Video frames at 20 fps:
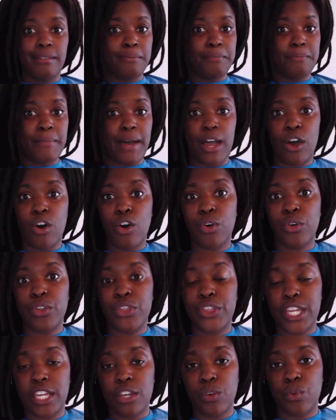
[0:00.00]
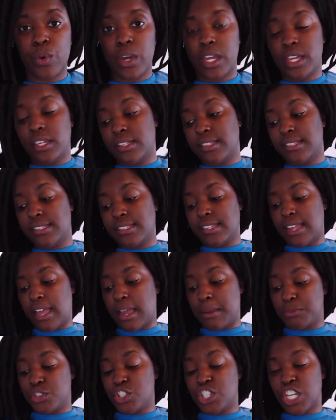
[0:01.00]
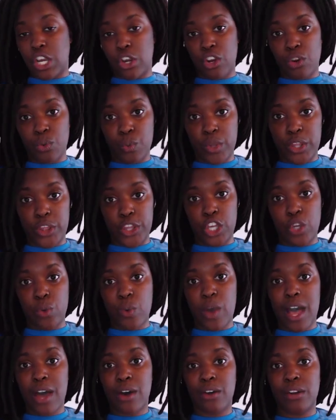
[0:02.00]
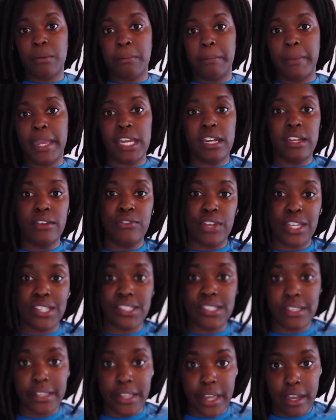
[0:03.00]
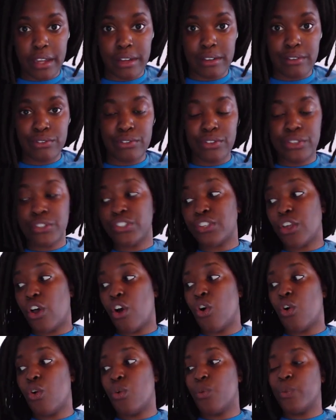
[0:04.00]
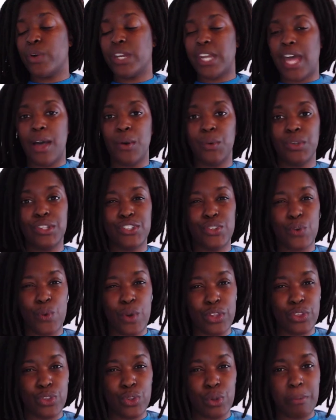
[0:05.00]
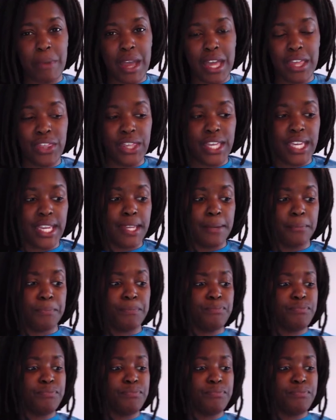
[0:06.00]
my whole thing was I'm sharing with you how to manifest love. So when I was going through my thing,